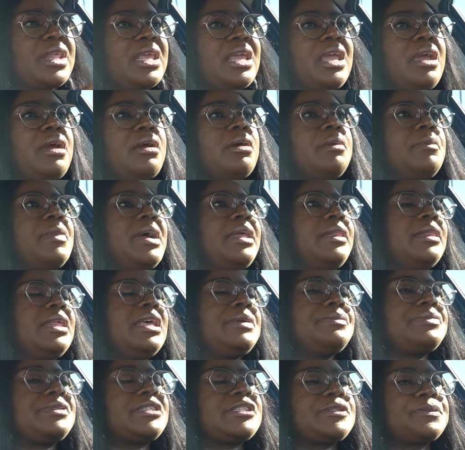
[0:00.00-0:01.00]
hair on my
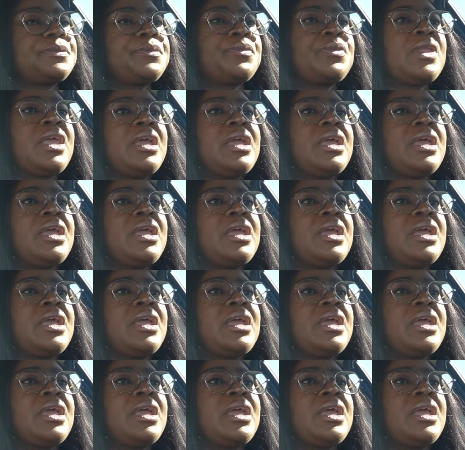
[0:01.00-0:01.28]
lips.